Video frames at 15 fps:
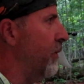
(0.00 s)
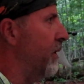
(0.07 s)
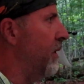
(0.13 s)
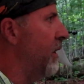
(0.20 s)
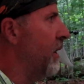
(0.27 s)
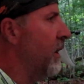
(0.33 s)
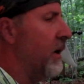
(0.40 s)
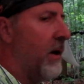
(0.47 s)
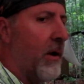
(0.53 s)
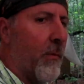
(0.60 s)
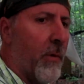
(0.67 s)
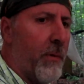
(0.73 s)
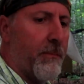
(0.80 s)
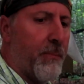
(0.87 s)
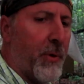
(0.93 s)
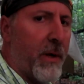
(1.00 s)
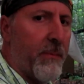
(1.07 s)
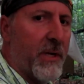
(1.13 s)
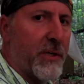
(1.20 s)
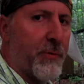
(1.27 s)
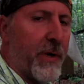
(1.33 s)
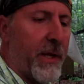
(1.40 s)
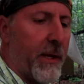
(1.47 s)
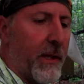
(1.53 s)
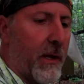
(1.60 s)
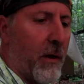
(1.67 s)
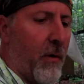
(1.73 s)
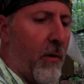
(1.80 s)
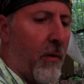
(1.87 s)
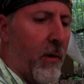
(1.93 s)
We're pretty much ready to
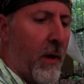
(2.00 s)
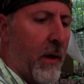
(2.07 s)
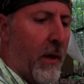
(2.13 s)
go.